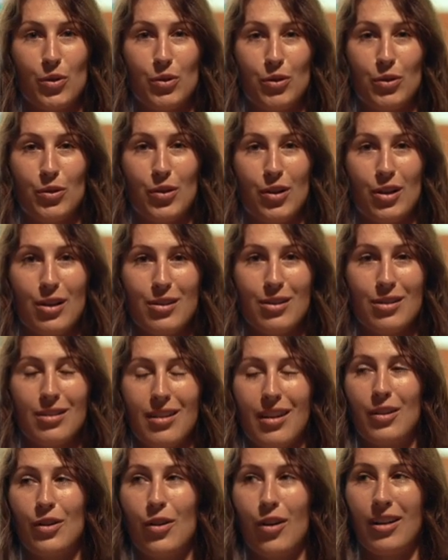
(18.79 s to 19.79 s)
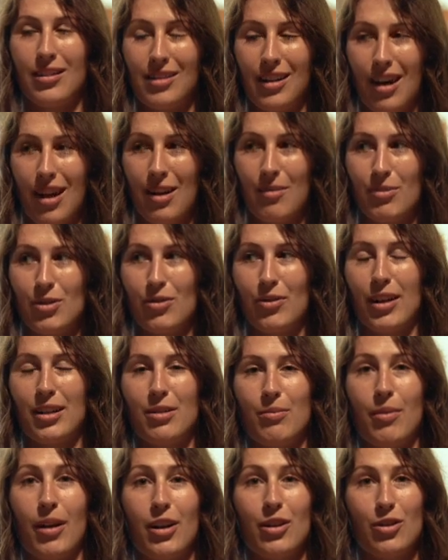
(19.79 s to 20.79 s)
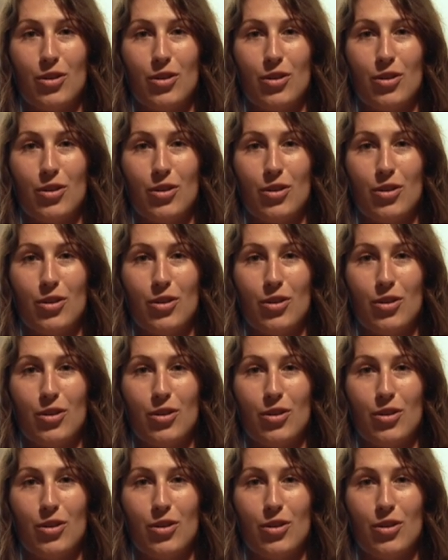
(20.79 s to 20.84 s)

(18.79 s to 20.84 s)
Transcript: Recruiters, had a great time, directed by